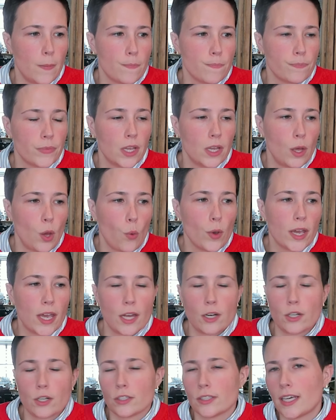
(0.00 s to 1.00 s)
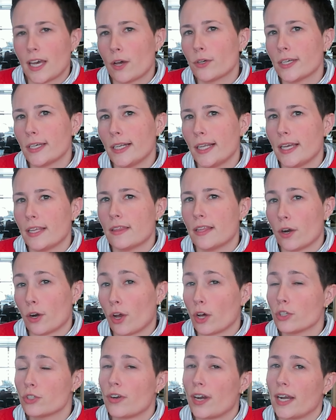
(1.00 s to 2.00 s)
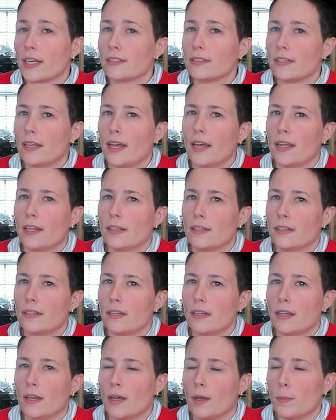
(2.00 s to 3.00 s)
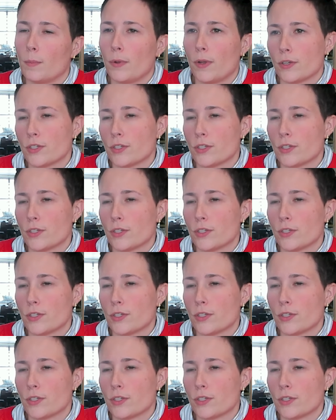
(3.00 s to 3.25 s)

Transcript: We cannot calculate their contract and plus and